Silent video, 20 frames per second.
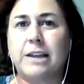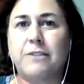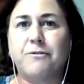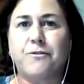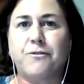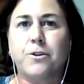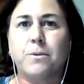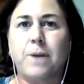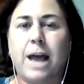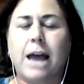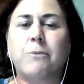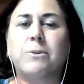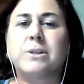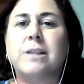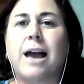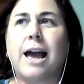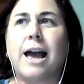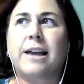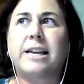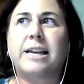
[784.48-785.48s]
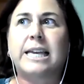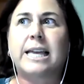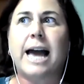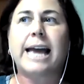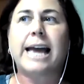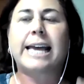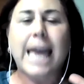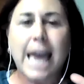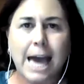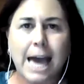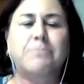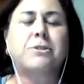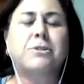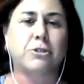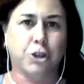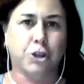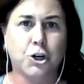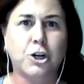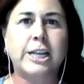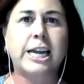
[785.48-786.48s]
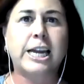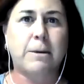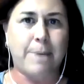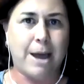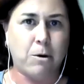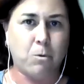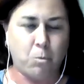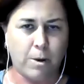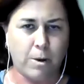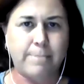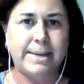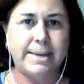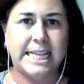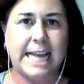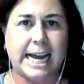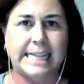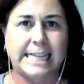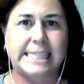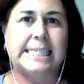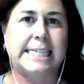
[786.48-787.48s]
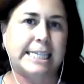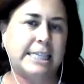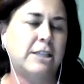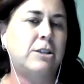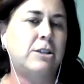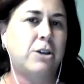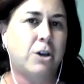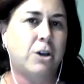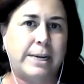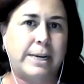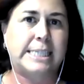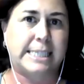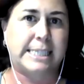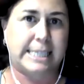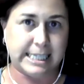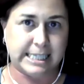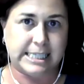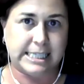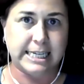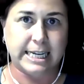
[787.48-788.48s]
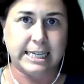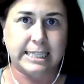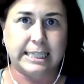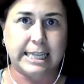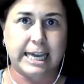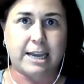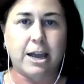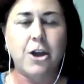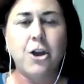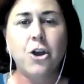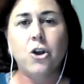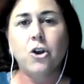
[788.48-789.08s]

info I, was, I, I kept learning about women I didn't know existed, like